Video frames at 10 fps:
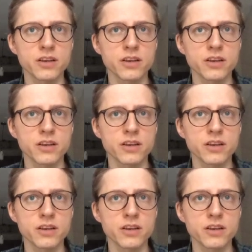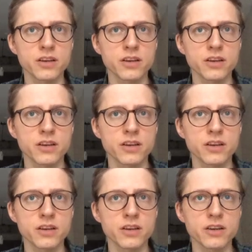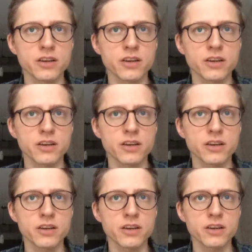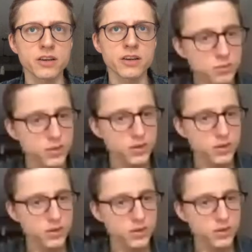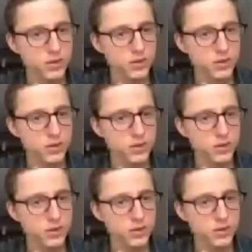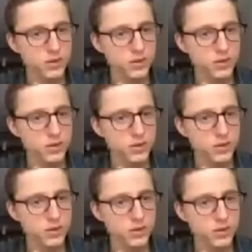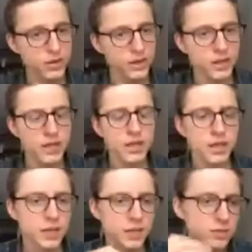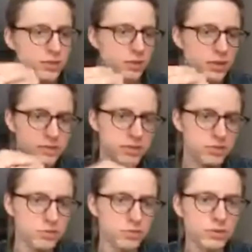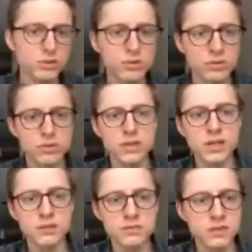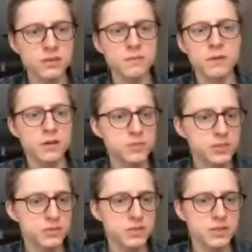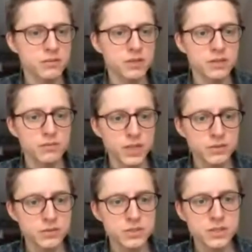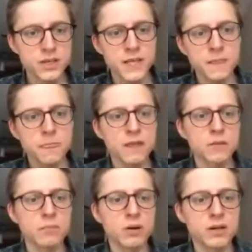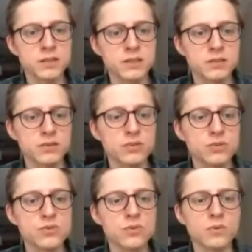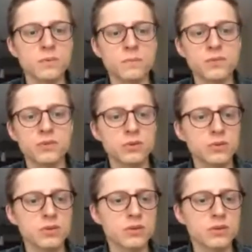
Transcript: and also should be easier to understand and use for developers. So this new query, it also allows to load all of the options and values, but you don't